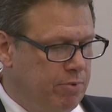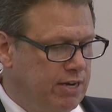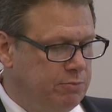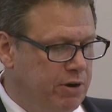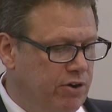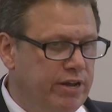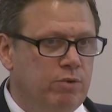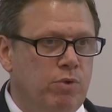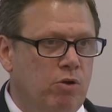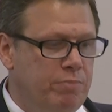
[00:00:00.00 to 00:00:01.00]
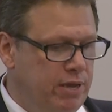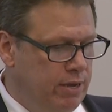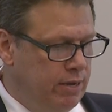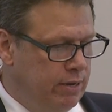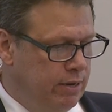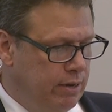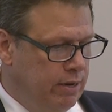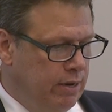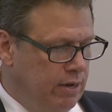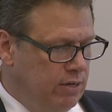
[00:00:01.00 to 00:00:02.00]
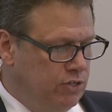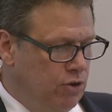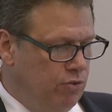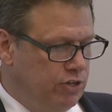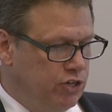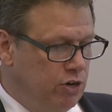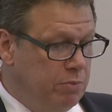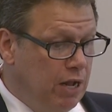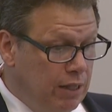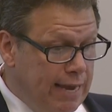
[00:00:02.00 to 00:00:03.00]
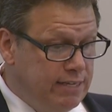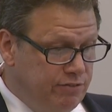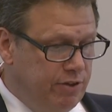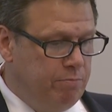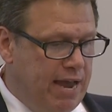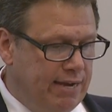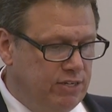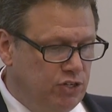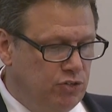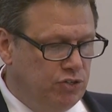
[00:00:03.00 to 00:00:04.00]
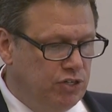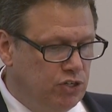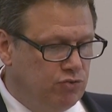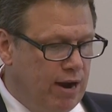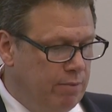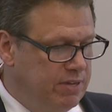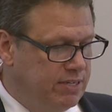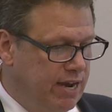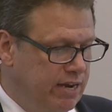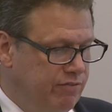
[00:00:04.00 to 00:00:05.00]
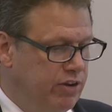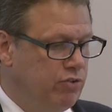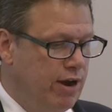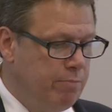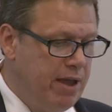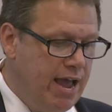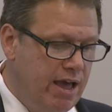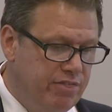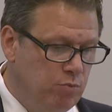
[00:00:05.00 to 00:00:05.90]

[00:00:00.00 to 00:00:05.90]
prosperity and well-being. So the term collective impact is used to describe this kind of indirect path.